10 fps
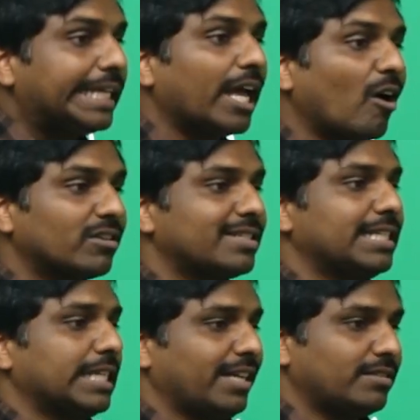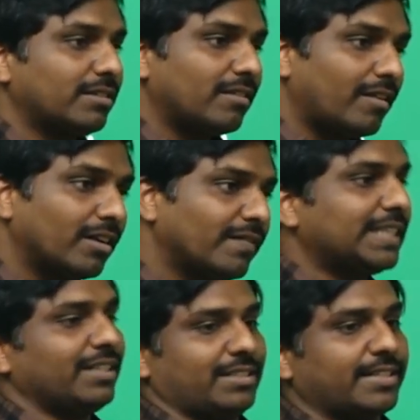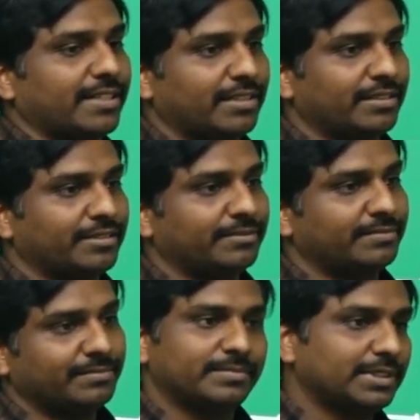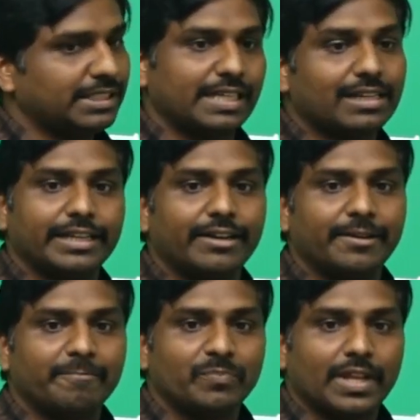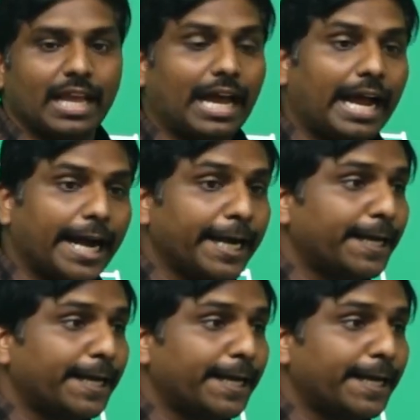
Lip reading: oxidizer along with it. Is that clear? And